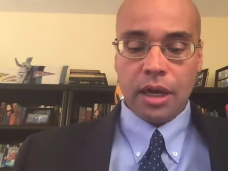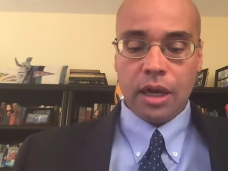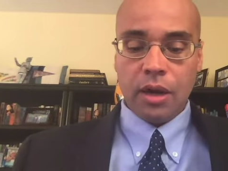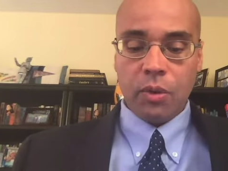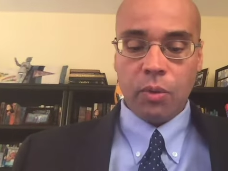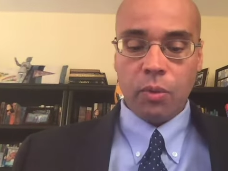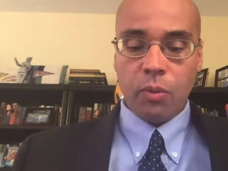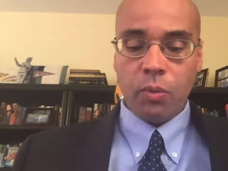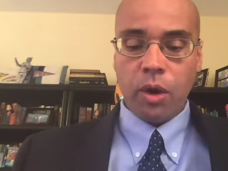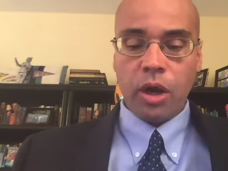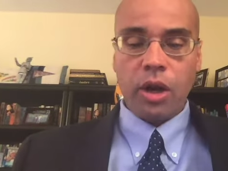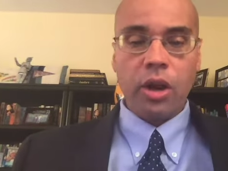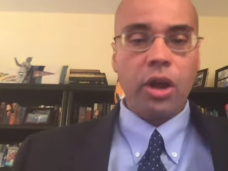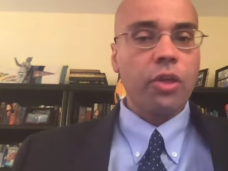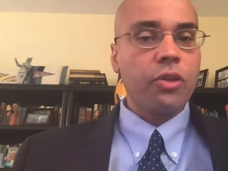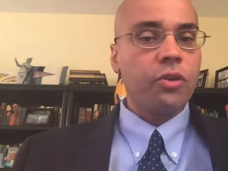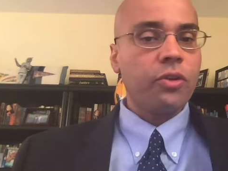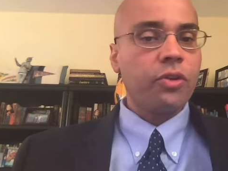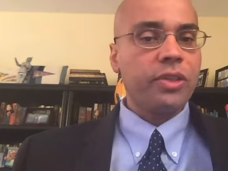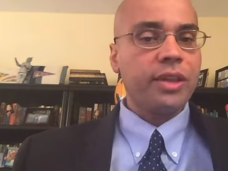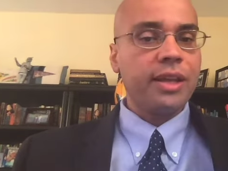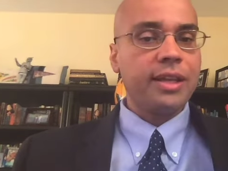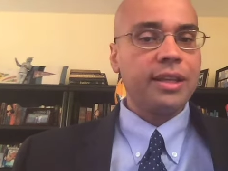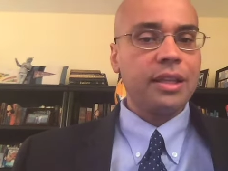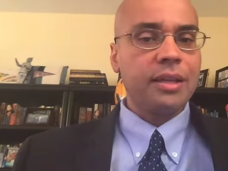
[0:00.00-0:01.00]
One other
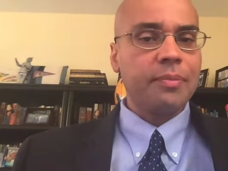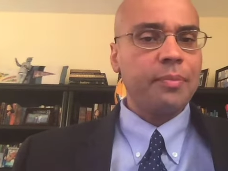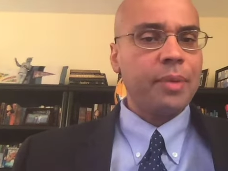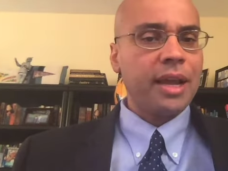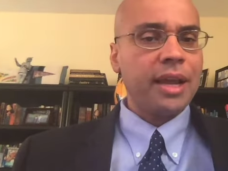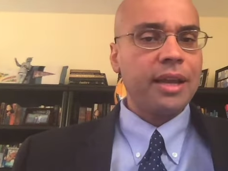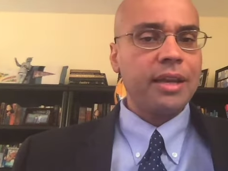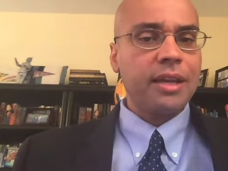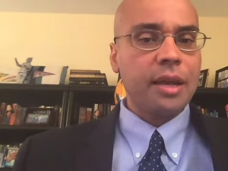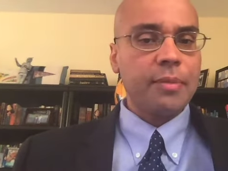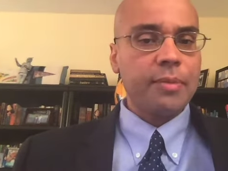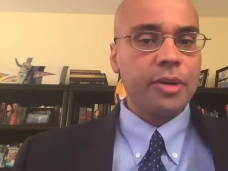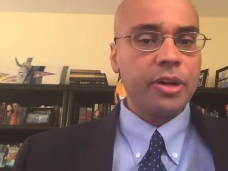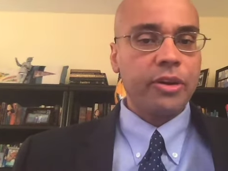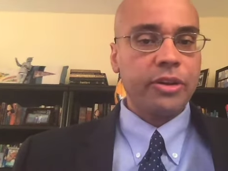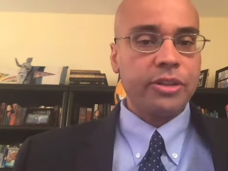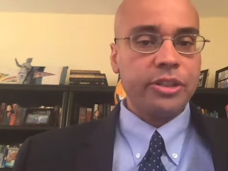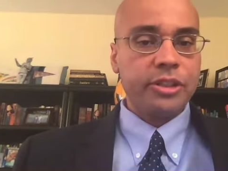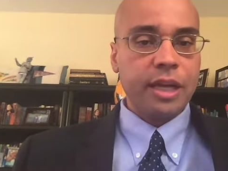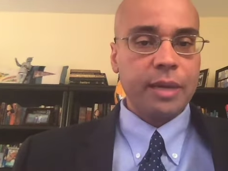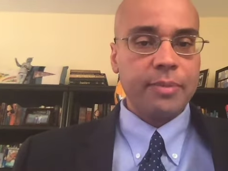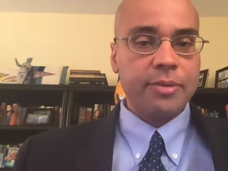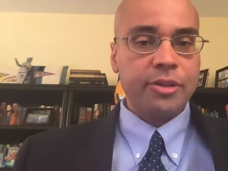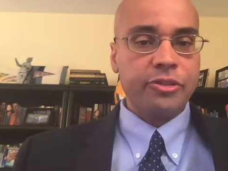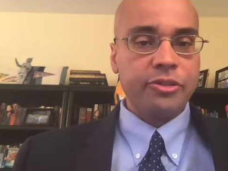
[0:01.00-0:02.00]
thing that the pandemic has
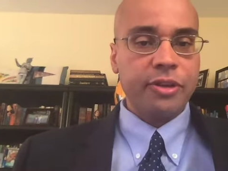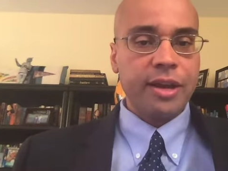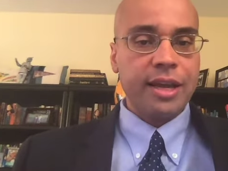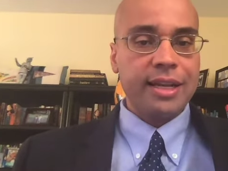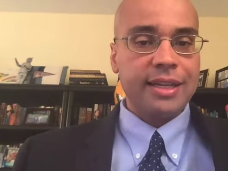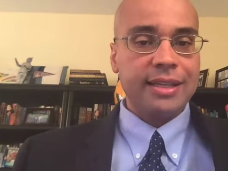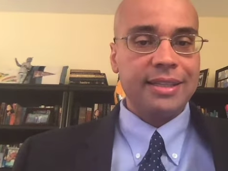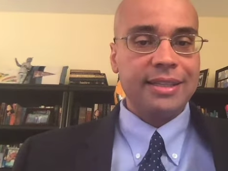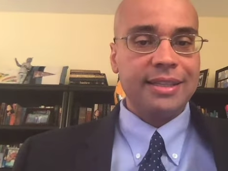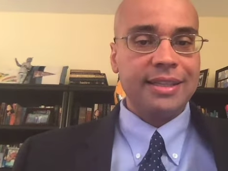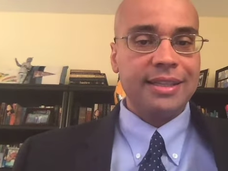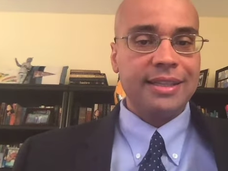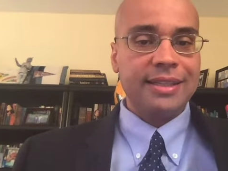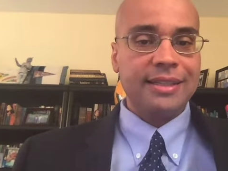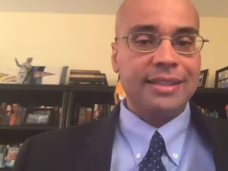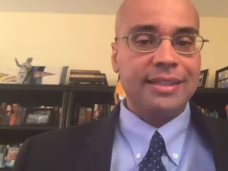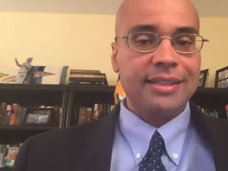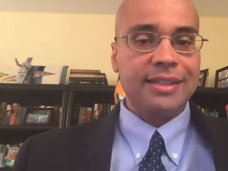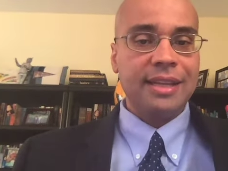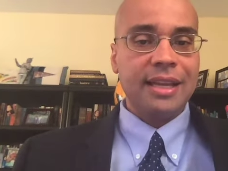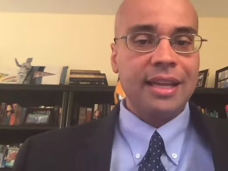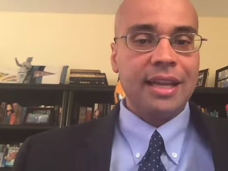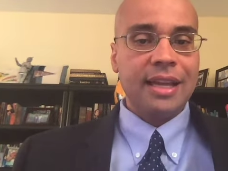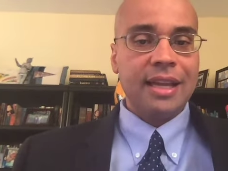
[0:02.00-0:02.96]
demonstrated is